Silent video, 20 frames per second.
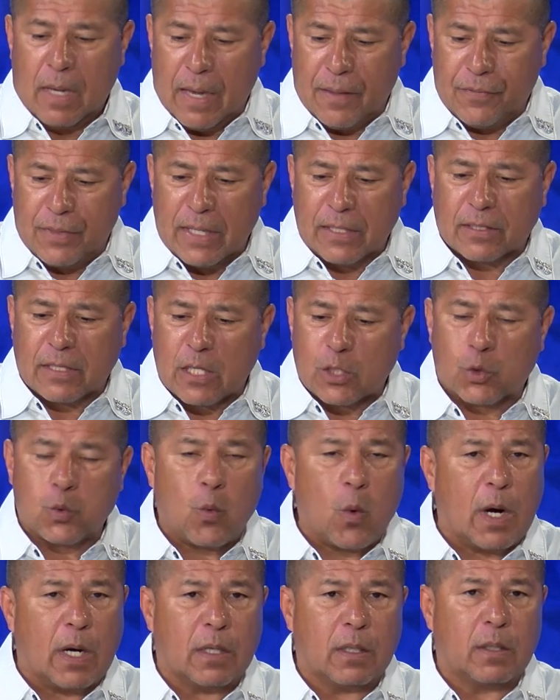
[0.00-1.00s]
And this is
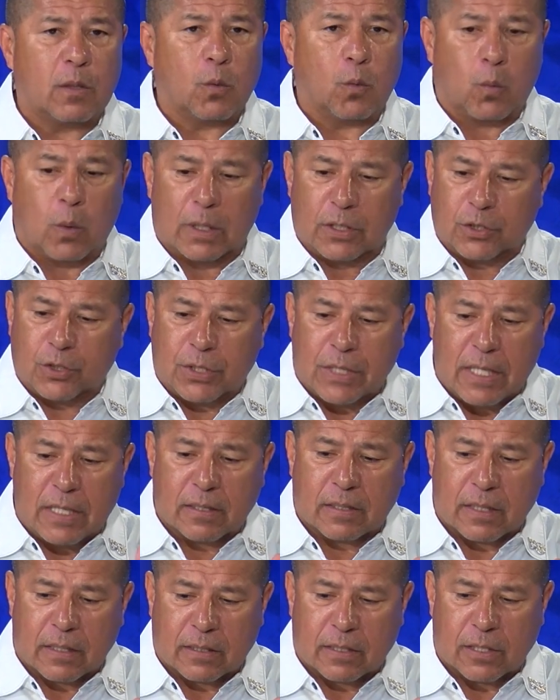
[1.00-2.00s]
what, what
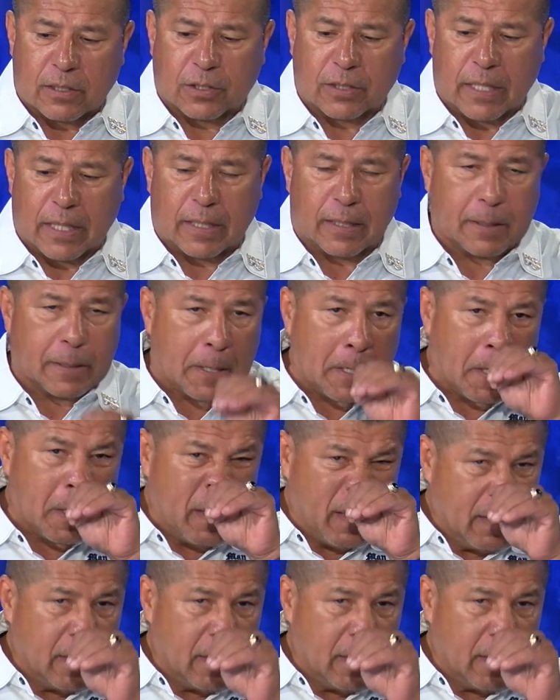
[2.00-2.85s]
Jesus is saying.